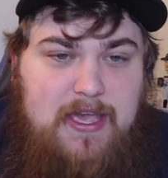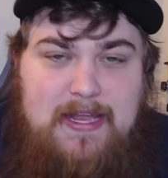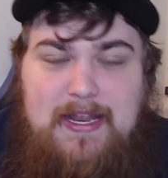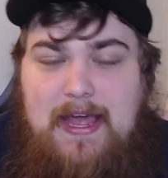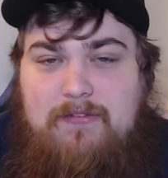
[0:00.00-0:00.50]
He
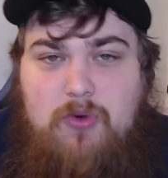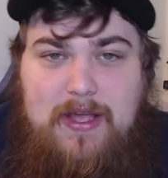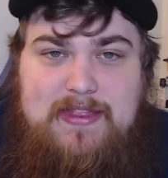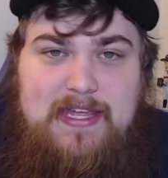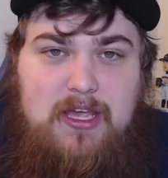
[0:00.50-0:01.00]
didn't have
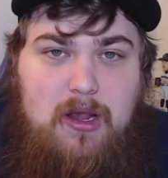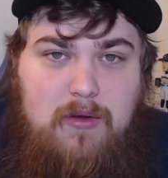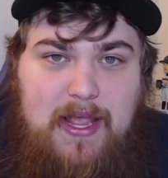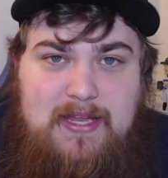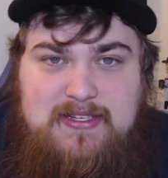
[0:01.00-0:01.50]
quite the
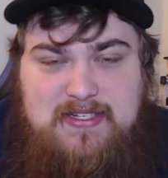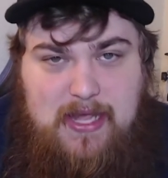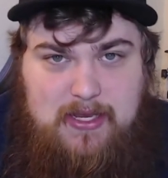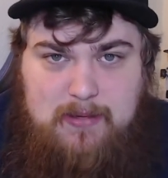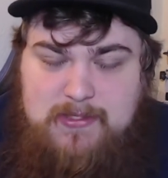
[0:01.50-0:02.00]
ERA to
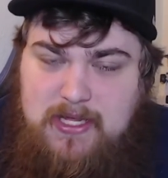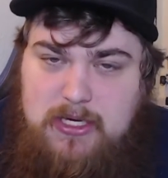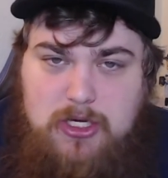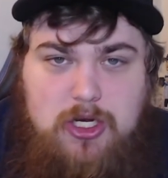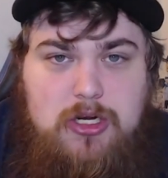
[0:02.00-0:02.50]
stand up to like
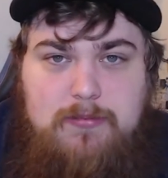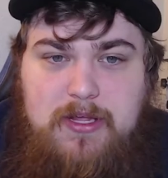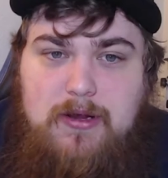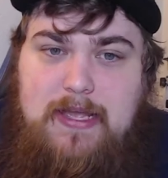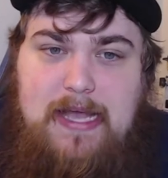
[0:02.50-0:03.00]
a Kirby
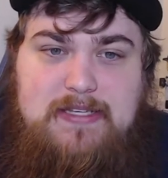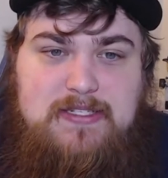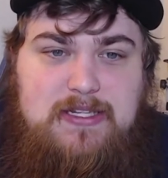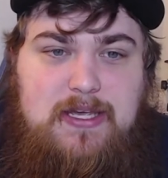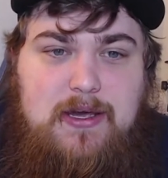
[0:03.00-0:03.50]
or
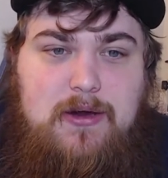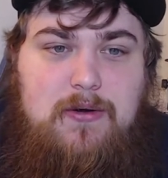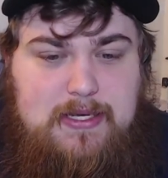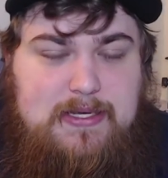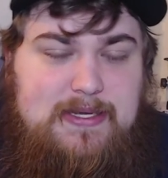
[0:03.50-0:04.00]

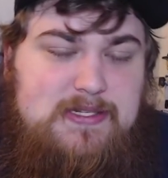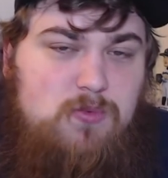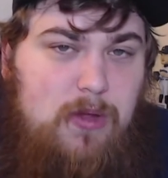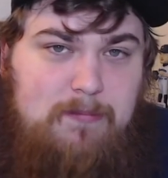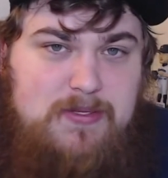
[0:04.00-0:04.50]
Castillo. His
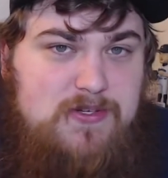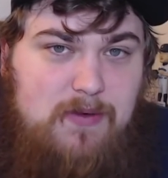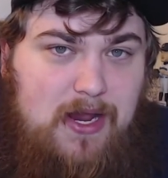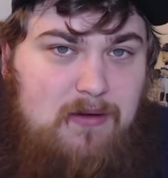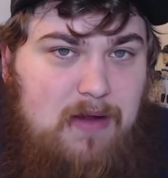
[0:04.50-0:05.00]
whip is
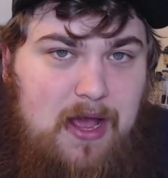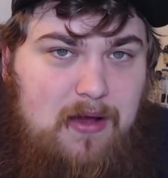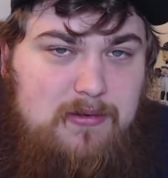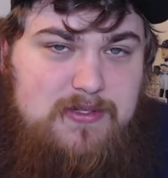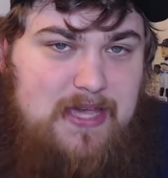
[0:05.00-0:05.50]
right
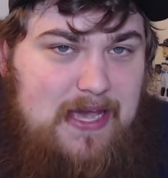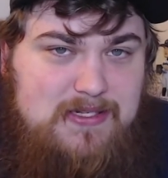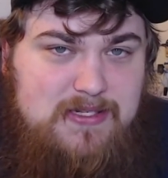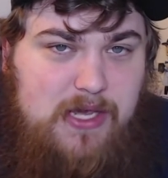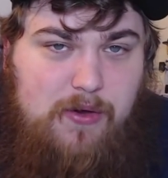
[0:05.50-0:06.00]
around
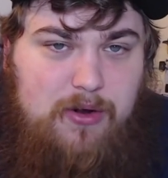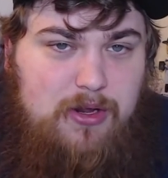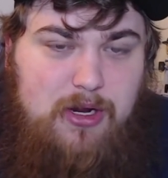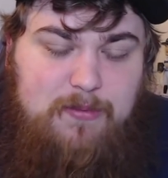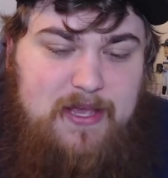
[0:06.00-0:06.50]
Castillo and
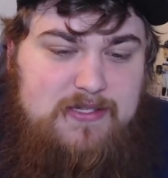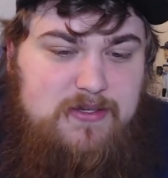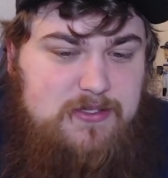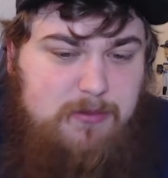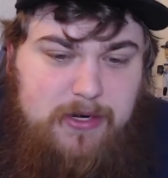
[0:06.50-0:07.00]
Kirby, so
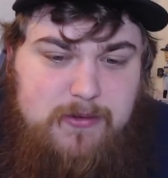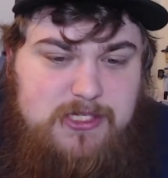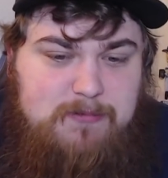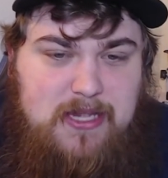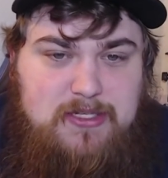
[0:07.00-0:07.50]
it's pretty
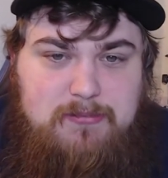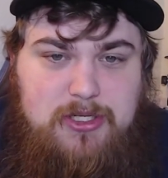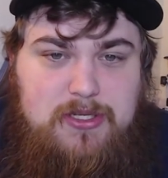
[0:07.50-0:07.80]
respectable.